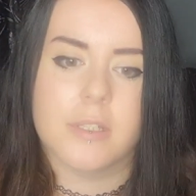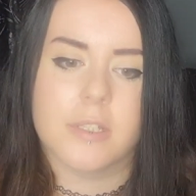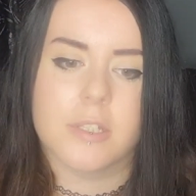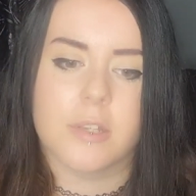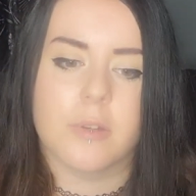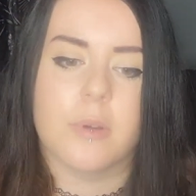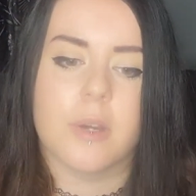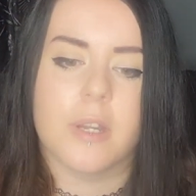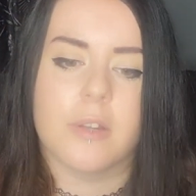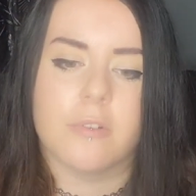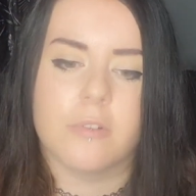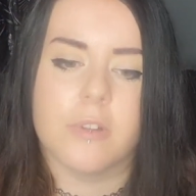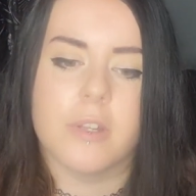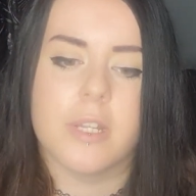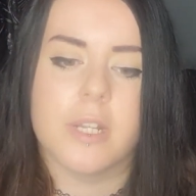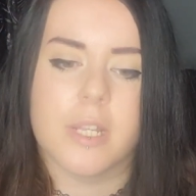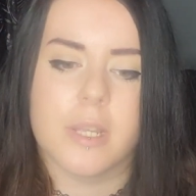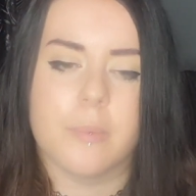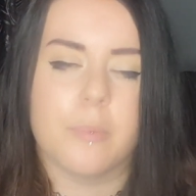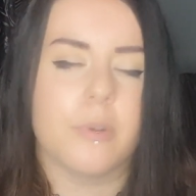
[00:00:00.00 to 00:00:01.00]
So I
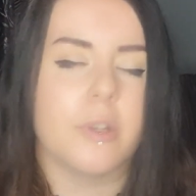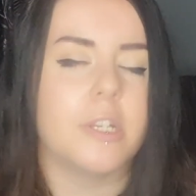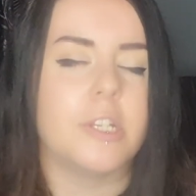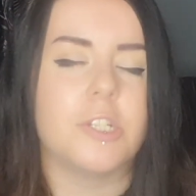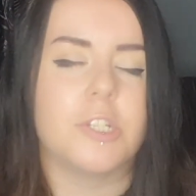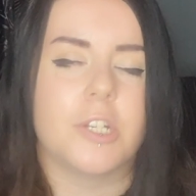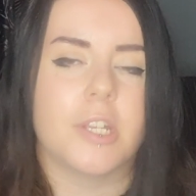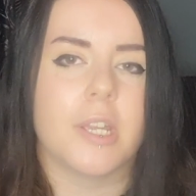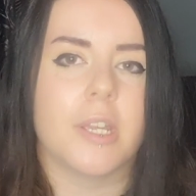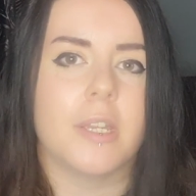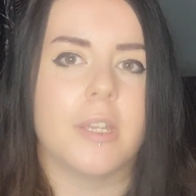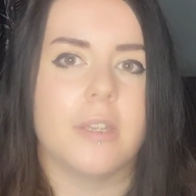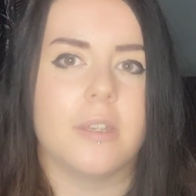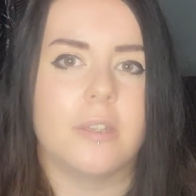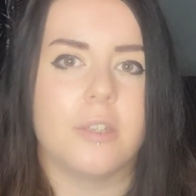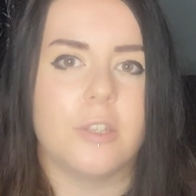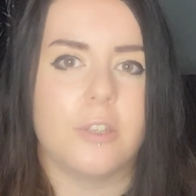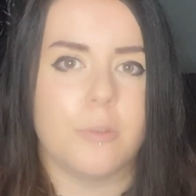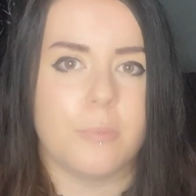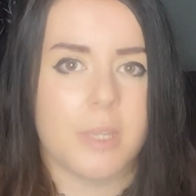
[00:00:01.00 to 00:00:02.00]
really appreciate
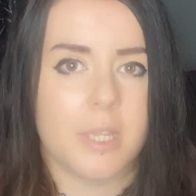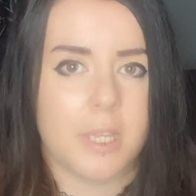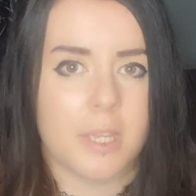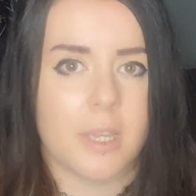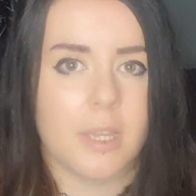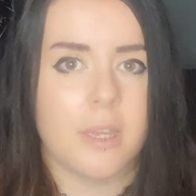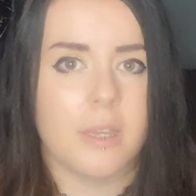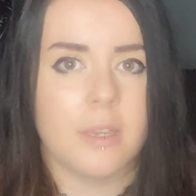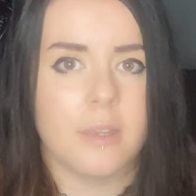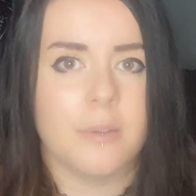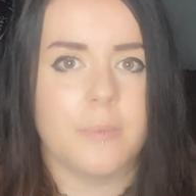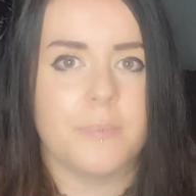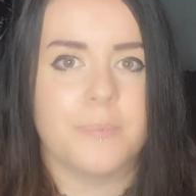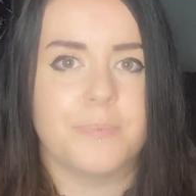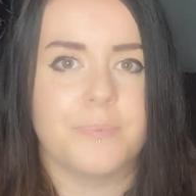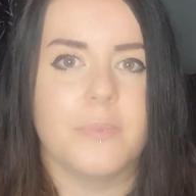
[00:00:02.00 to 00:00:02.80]
you being here.